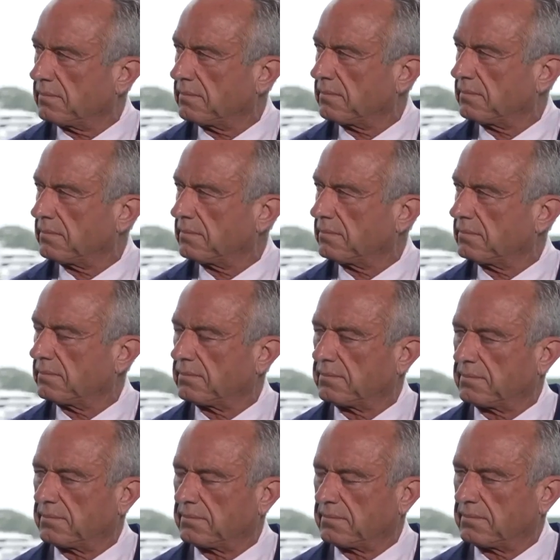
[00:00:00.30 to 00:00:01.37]

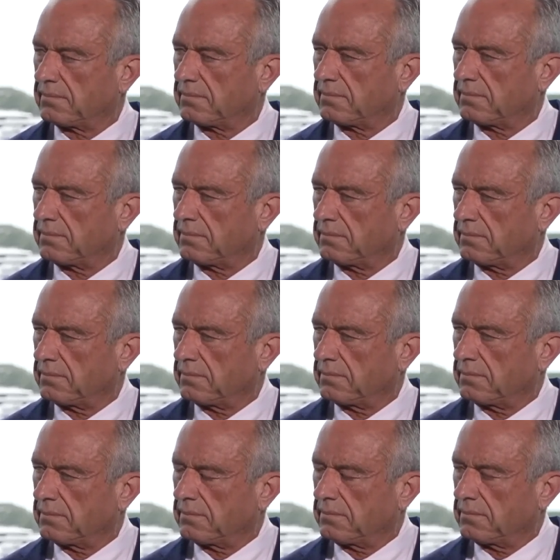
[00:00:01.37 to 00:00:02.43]

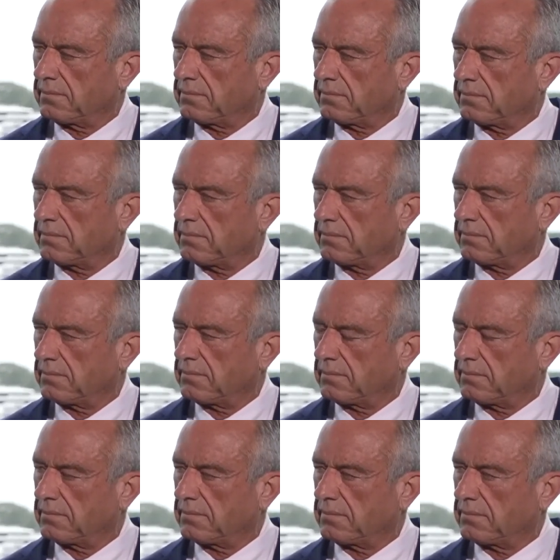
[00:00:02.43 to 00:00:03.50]

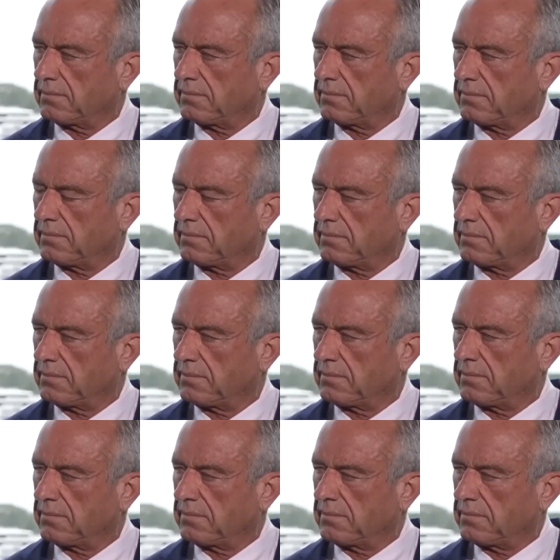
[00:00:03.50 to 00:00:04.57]

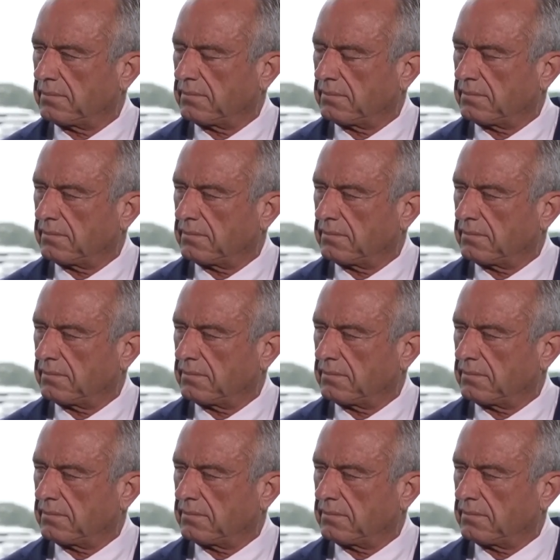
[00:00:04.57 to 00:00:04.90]
[no speech]